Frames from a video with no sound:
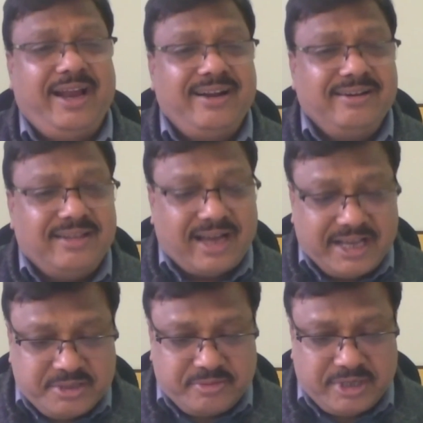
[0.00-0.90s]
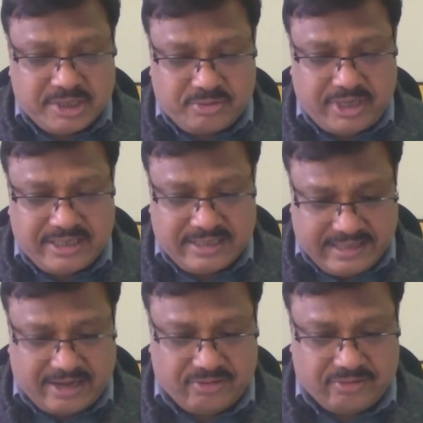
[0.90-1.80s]
and the ihmr students
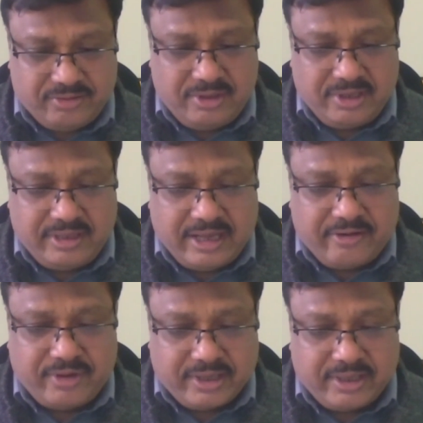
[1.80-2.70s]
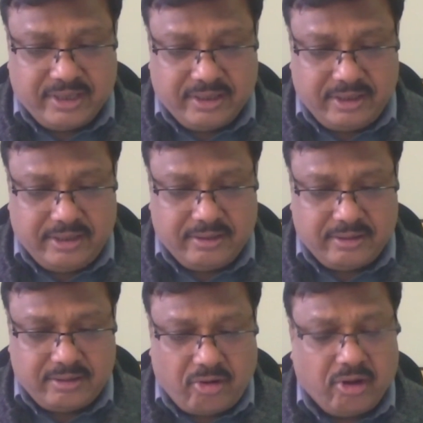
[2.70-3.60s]
now they are working
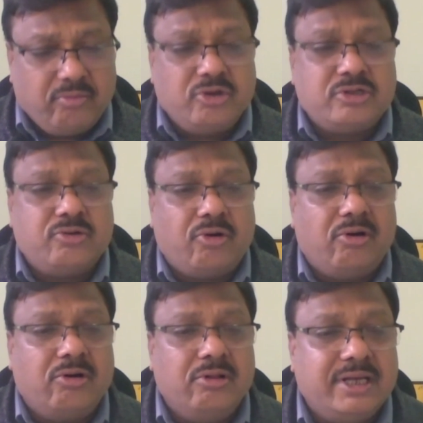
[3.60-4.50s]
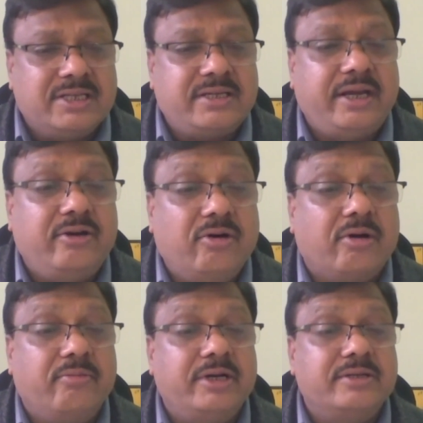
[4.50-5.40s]
in almost all the state
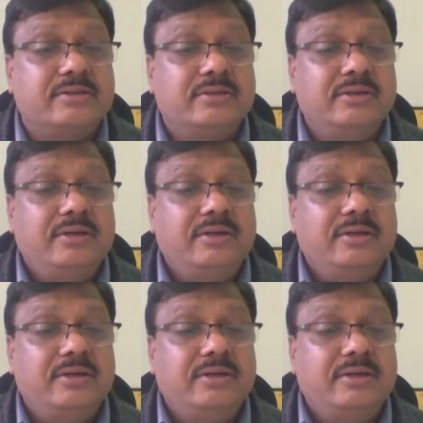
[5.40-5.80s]
governments.